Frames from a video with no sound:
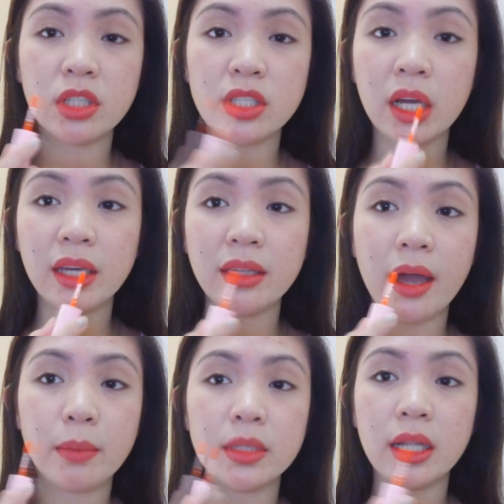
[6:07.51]
muna siyang
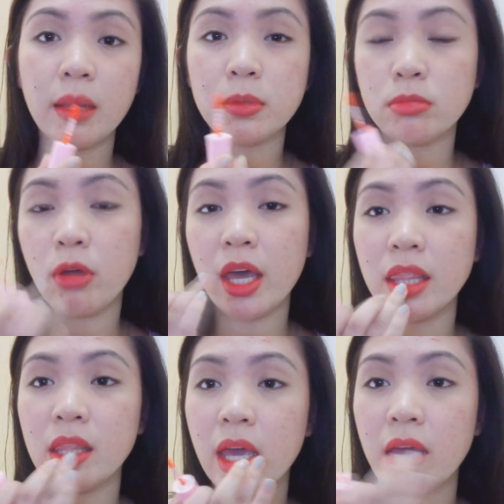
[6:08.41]
i-dab sa lips mo
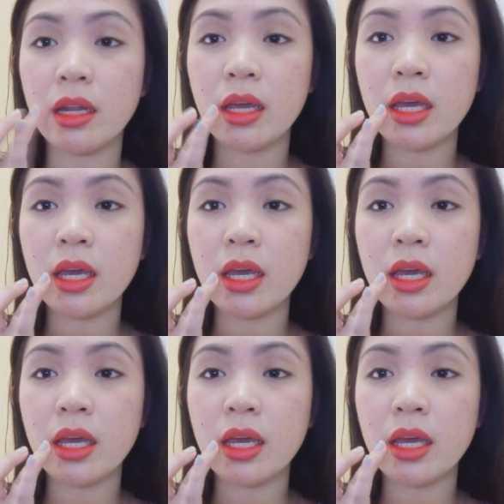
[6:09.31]
and then